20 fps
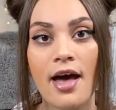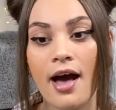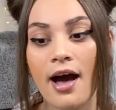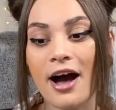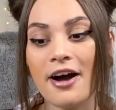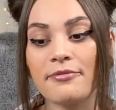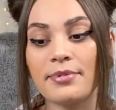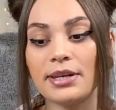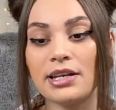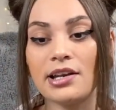
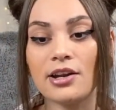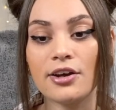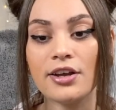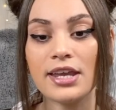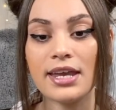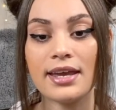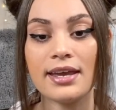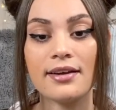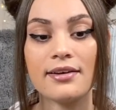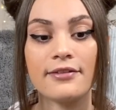I've been
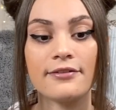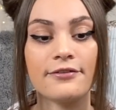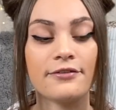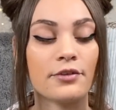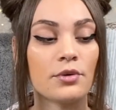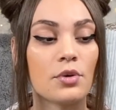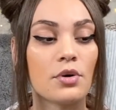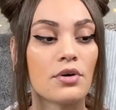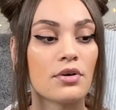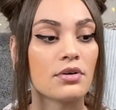looking
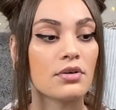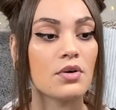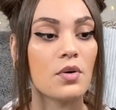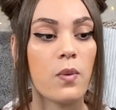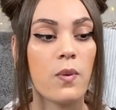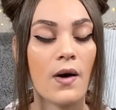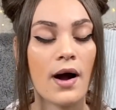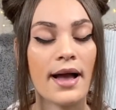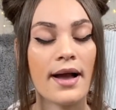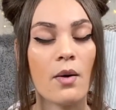for
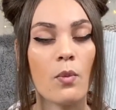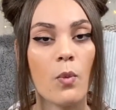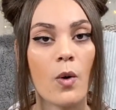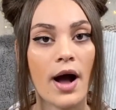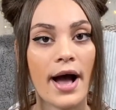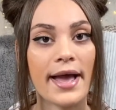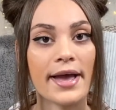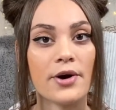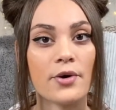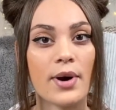quite a
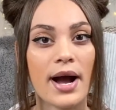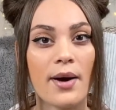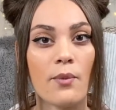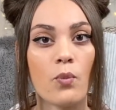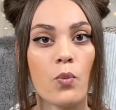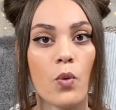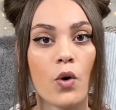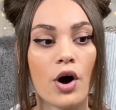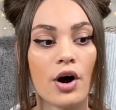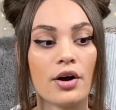while at
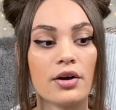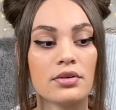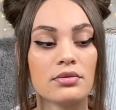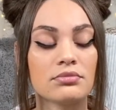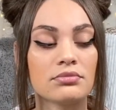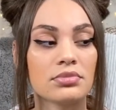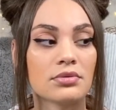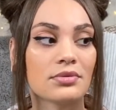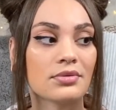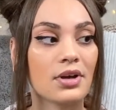what
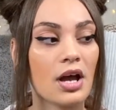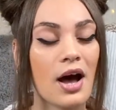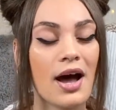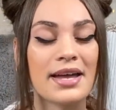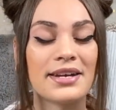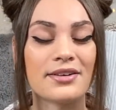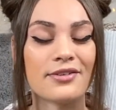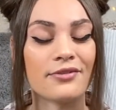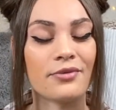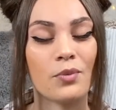
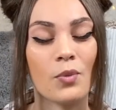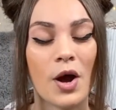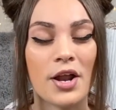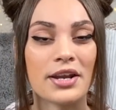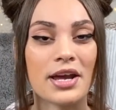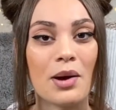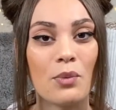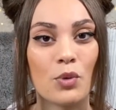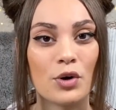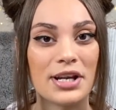kind of one
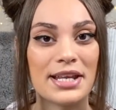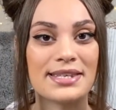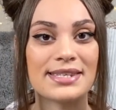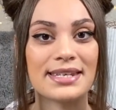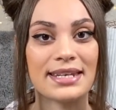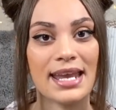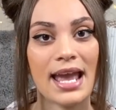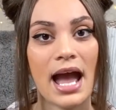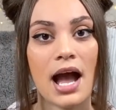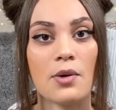I wanted to get.